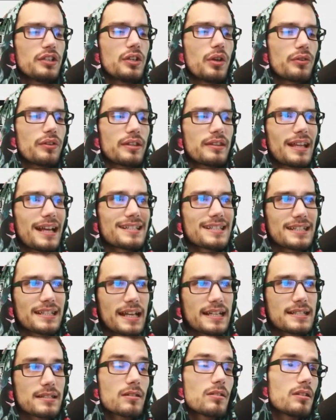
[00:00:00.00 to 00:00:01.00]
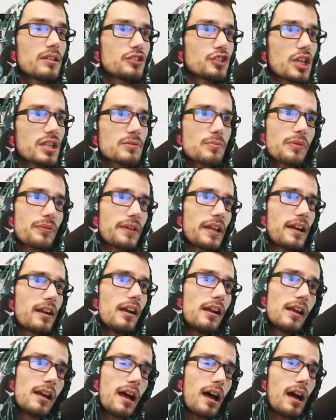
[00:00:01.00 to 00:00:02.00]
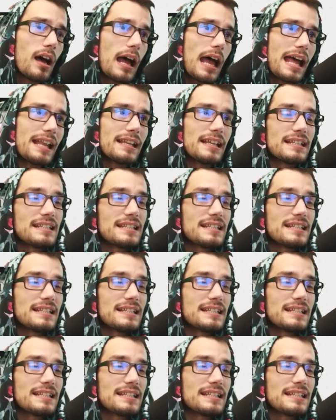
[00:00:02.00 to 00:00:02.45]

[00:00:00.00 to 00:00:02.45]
you know that's a nice little adjustment there, uh, and